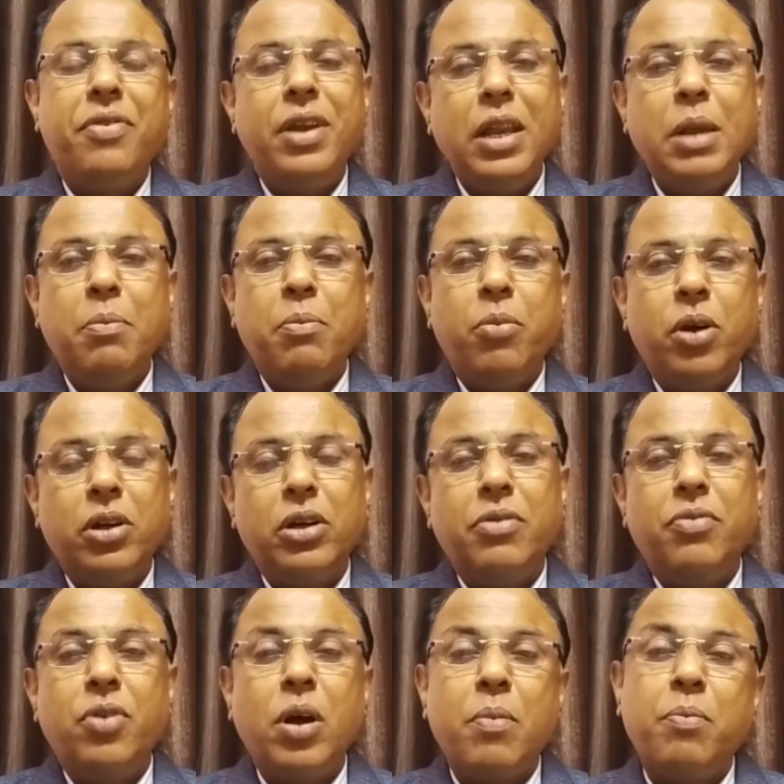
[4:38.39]
feel
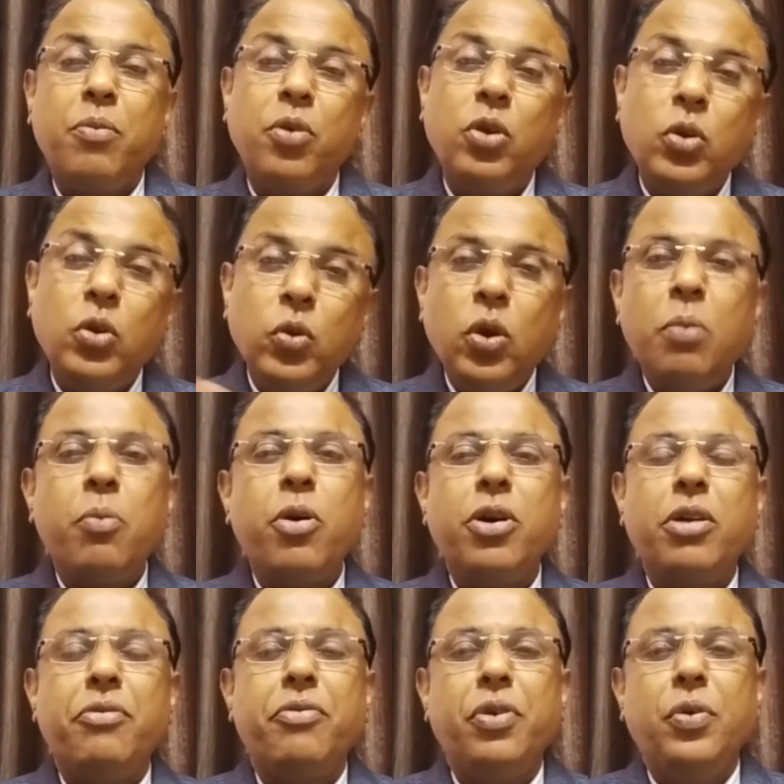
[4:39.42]
important from your
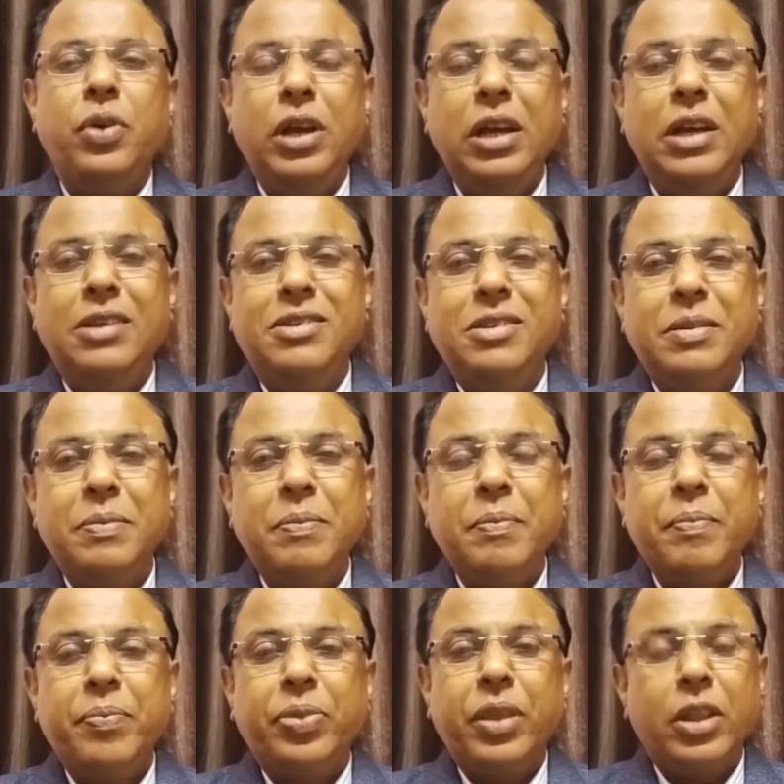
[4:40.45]
point of view is
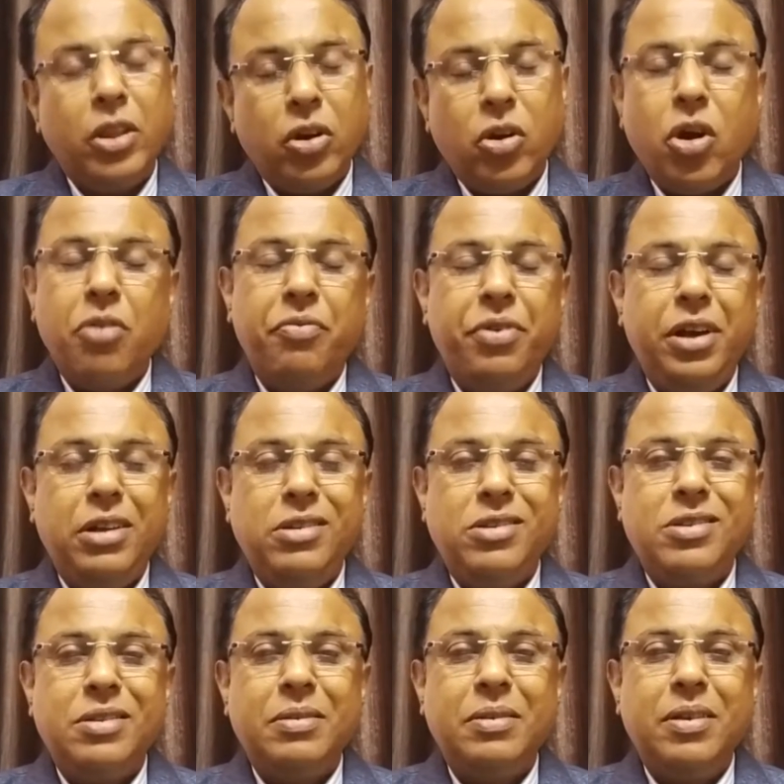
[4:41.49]
the
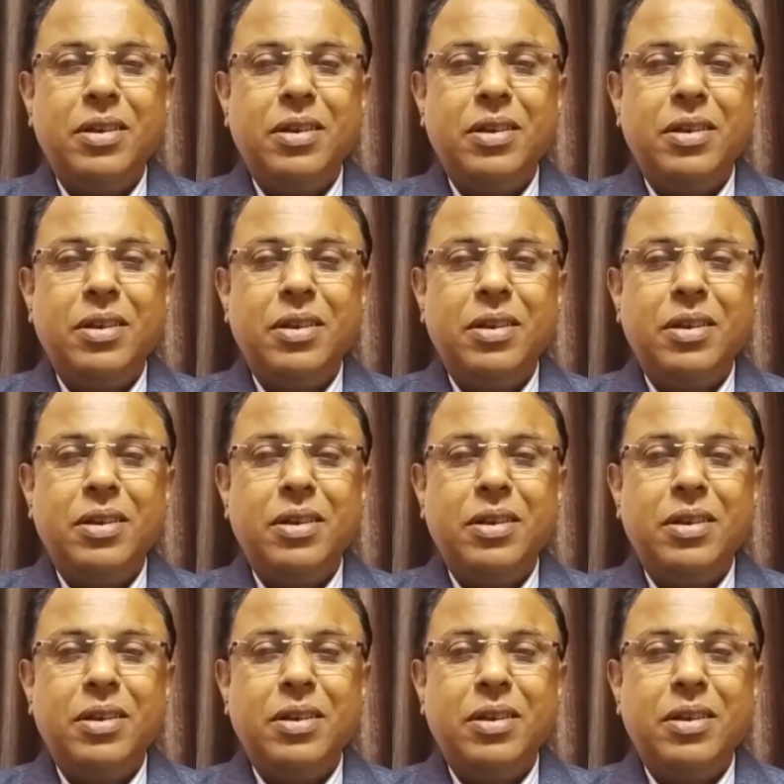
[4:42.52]
confidence.